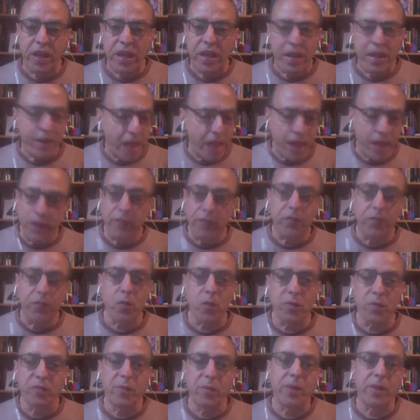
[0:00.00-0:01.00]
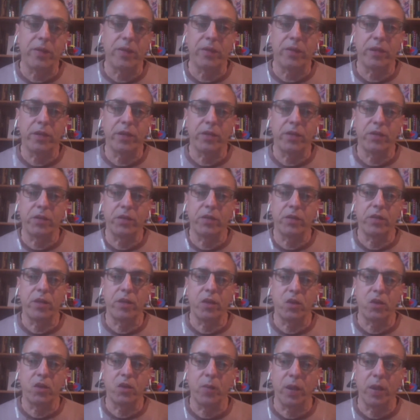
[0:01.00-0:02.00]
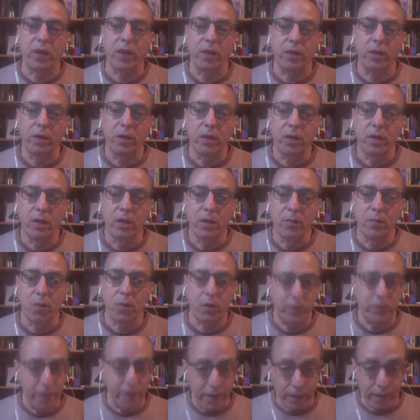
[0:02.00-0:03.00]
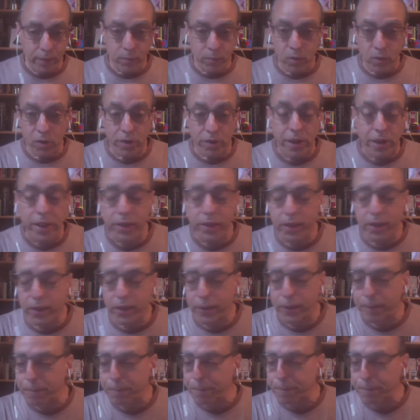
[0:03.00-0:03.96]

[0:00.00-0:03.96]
in any form of meditation that you might partake in.